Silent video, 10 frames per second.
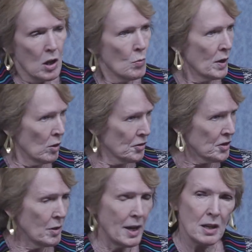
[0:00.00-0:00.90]
We also
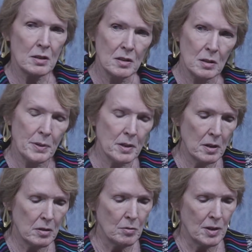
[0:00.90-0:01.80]
had in the
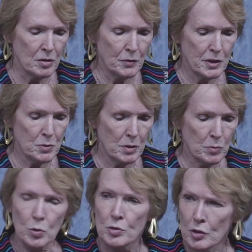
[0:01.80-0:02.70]
period around the First World
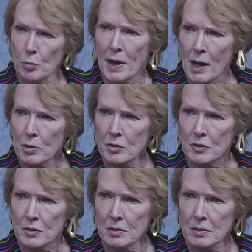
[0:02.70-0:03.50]
War new powers